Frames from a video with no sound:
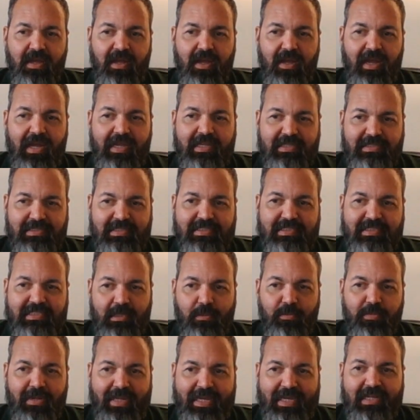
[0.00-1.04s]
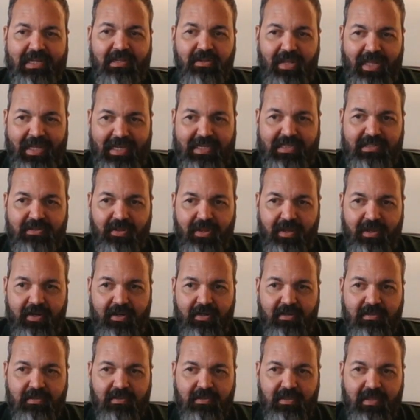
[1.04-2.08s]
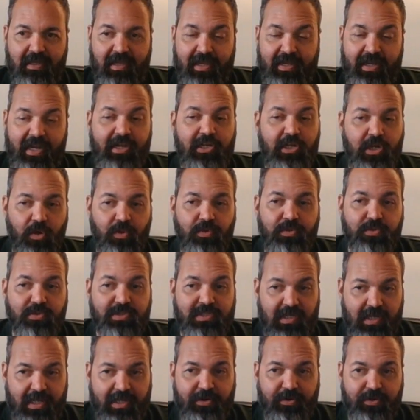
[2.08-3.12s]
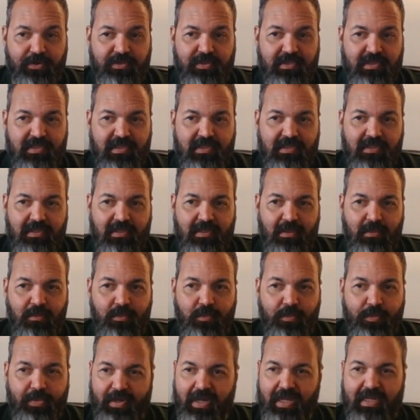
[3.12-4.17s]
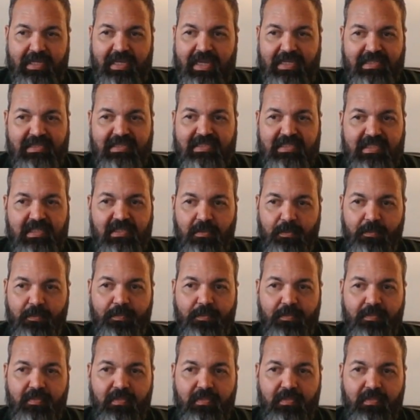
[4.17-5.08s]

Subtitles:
I can see a black line there. And I know there's letters, but I can't see them.